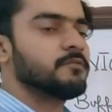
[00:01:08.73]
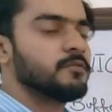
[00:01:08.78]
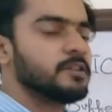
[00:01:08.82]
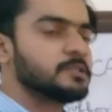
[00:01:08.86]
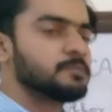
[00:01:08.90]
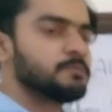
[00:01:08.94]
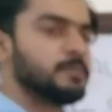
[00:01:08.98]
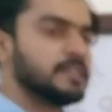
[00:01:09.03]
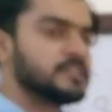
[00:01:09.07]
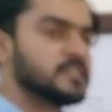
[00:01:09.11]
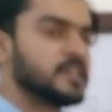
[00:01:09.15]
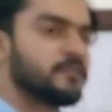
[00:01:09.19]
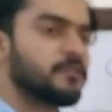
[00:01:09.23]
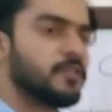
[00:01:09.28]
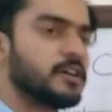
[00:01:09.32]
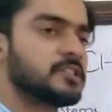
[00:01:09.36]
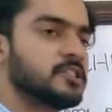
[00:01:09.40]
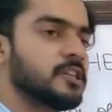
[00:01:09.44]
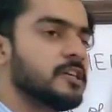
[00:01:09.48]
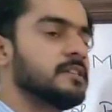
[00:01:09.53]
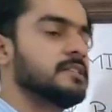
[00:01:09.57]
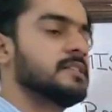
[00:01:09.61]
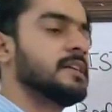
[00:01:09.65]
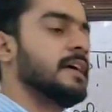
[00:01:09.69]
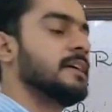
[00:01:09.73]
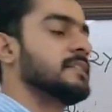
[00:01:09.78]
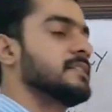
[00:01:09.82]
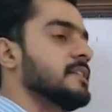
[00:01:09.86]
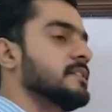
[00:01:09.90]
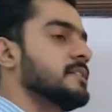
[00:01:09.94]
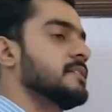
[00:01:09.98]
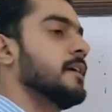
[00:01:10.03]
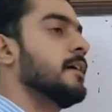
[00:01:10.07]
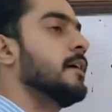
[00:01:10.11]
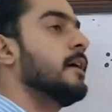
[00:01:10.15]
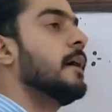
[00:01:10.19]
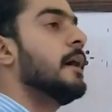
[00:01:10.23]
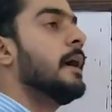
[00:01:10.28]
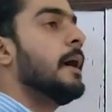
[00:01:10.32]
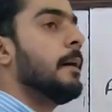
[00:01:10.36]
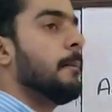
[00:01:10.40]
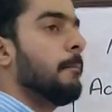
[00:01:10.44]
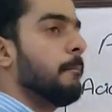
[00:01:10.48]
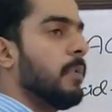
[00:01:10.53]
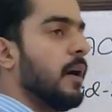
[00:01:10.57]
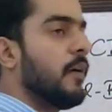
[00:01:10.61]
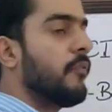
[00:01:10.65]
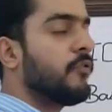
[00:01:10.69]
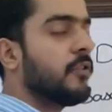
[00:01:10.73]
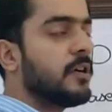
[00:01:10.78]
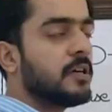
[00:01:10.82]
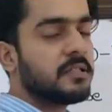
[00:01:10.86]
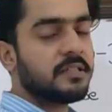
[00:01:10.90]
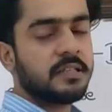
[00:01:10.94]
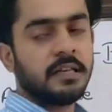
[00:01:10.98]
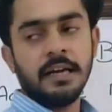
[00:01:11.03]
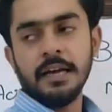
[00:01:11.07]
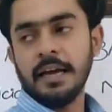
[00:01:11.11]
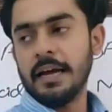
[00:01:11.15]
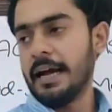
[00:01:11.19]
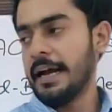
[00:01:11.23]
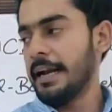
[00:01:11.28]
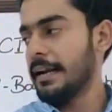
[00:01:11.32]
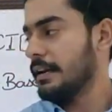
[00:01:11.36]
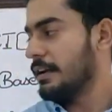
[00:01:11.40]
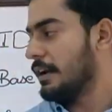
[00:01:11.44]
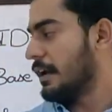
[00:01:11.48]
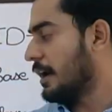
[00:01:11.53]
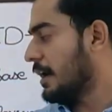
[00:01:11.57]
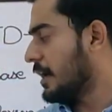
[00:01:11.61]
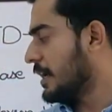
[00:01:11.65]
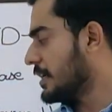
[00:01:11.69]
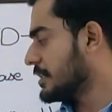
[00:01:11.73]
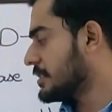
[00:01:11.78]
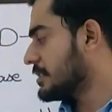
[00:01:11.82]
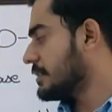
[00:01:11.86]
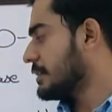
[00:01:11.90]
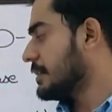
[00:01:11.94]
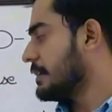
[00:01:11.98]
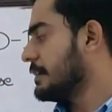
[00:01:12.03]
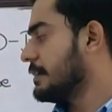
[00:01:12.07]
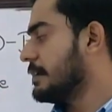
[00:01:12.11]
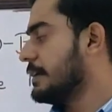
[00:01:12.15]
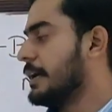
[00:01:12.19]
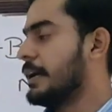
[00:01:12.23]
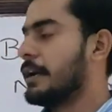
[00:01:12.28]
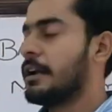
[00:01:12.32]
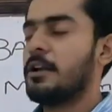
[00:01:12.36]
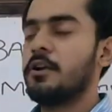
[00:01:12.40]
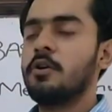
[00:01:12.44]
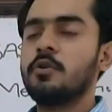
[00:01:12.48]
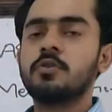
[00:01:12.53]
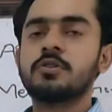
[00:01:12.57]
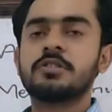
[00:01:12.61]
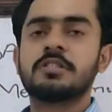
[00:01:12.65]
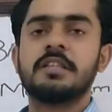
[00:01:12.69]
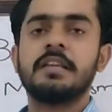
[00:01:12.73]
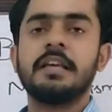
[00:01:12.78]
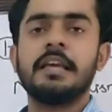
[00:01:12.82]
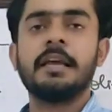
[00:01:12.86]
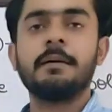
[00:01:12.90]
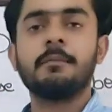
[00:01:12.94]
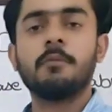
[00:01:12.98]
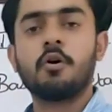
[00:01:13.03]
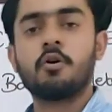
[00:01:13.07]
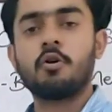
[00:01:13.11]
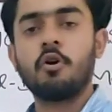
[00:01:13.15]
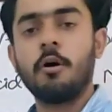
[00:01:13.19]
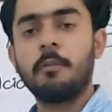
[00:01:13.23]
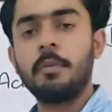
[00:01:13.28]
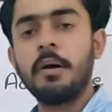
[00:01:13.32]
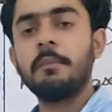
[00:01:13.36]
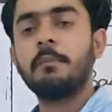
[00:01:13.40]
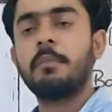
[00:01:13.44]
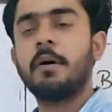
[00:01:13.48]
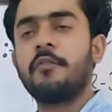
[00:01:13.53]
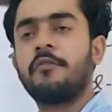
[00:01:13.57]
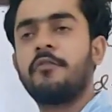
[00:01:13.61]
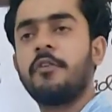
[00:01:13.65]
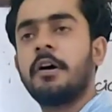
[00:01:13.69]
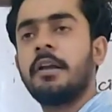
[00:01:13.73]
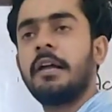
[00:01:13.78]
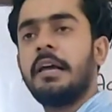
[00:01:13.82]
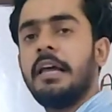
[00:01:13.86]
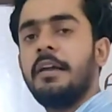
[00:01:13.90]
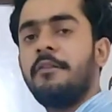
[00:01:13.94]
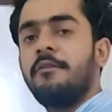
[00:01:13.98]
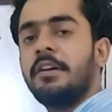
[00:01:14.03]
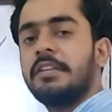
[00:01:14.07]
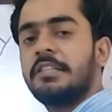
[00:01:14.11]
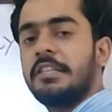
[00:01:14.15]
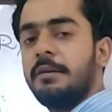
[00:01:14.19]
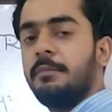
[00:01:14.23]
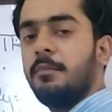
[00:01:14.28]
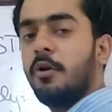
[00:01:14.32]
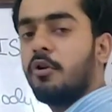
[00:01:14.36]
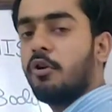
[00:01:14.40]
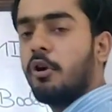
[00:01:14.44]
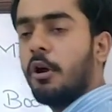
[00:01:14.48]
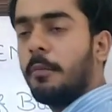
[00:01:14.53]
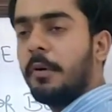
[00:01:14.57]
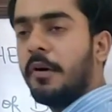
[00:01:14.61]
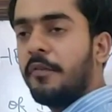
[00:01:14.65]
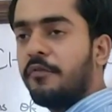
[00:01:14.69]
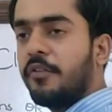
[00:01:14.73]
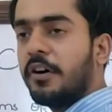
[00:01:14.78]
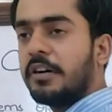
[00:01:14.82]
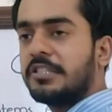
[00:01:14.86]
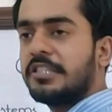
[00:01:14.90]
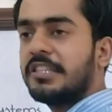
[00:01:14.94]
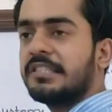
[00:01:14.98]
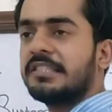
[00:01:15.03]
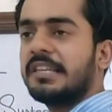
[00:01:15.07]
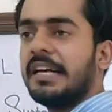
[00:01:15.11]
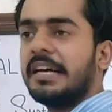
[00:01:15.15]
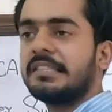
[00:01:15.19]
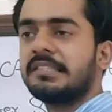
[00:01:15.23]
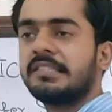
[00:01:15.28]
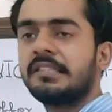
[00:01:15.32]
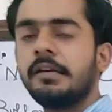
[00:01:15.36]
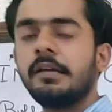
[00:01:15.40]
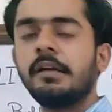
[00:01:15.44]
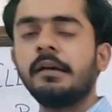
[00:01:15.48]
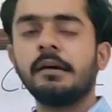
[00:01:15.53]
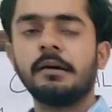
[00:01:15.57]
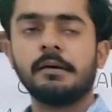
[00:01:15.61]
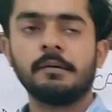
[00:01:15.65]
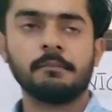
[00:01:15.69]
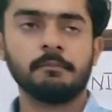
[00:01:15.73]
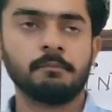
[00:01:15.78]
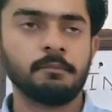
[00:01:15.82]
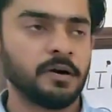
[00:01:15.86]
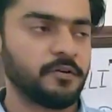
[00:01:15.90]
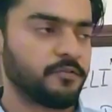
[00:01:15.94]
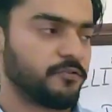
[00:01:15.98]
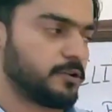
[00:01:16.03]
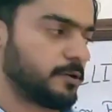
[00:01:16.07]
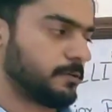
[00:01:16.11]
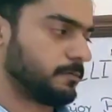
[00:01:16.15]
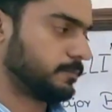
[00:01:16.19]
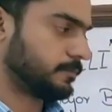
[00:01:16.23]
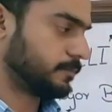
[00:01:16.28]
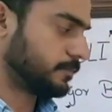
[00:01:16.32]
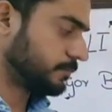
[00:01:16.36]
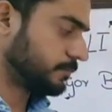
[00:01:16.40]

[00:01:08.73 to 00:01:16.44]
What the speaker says: which major functions as buffers. And last includes the hemoglobin buffer, in which hemoglobin functions as the buffer.